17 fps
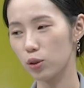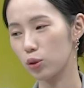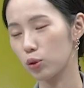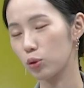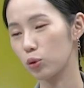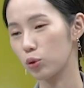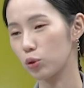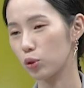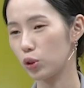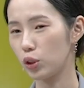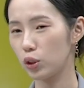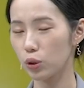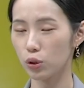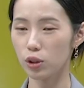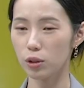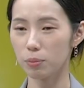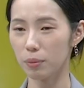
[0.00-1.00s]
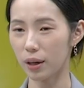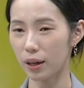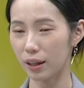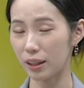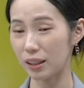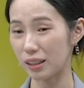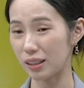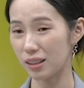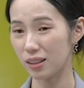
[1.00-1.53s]
to use
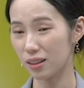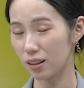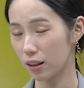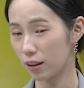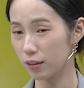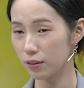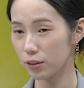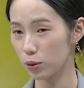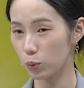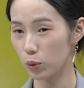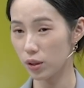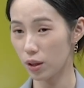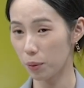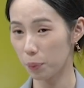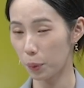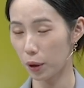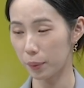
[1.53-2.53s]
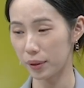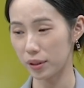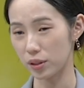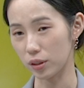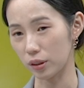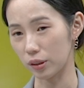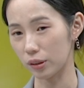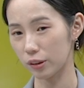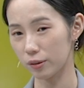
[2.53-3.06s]
my stuffs without
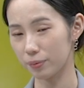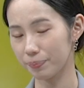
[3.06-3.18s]
permission.